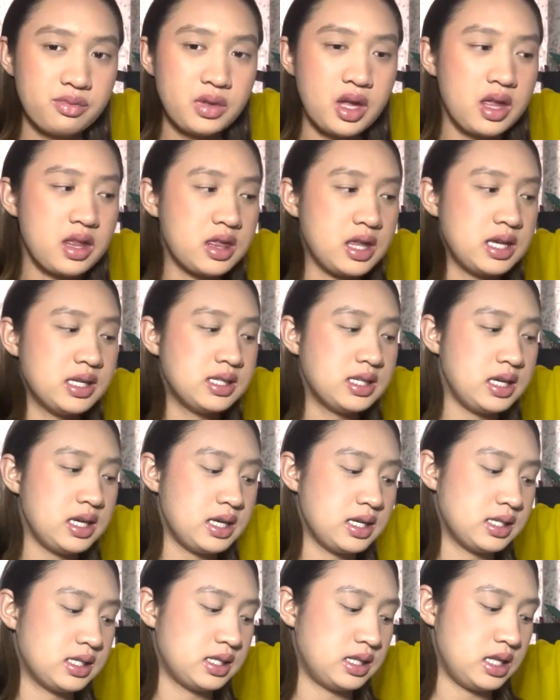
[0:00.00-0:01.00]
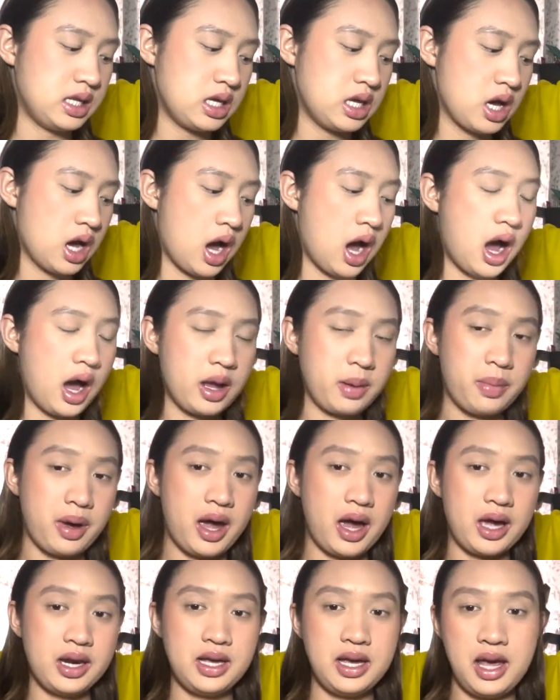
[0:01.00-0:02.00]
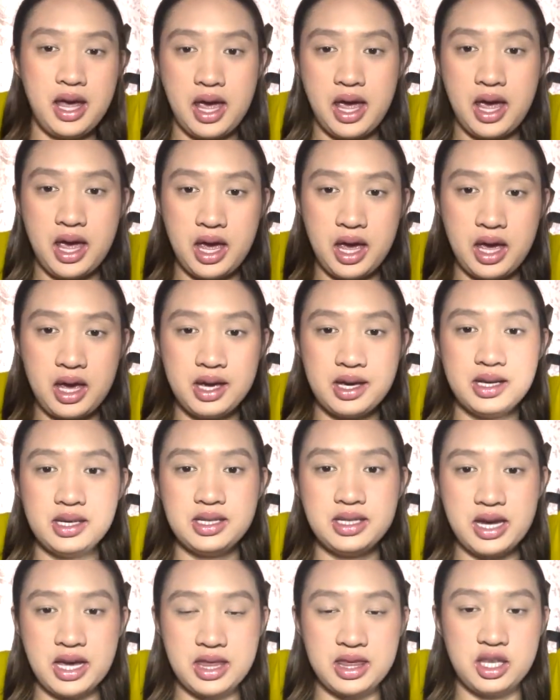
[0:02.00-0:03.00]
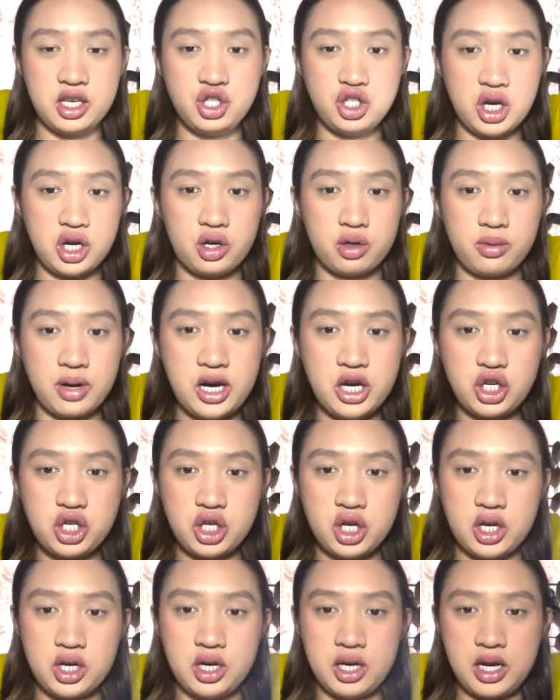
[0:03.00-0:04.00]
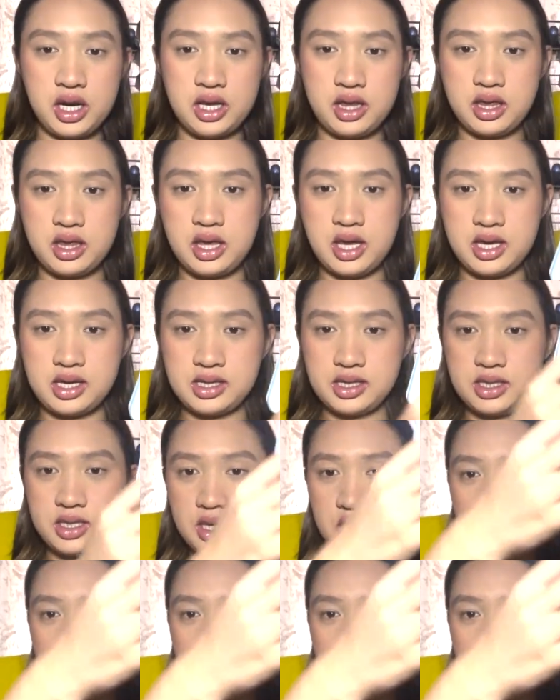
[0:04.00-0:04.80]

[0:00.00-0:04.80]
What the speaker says: This is the iPad Air 10th generation in this